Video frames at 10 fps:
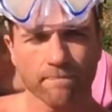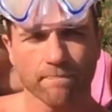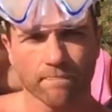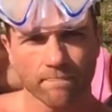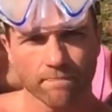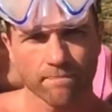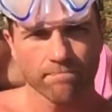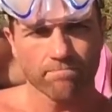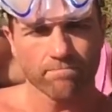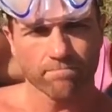
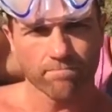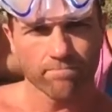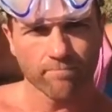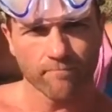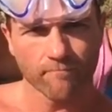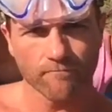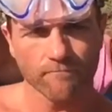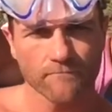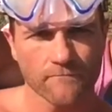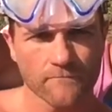(silent)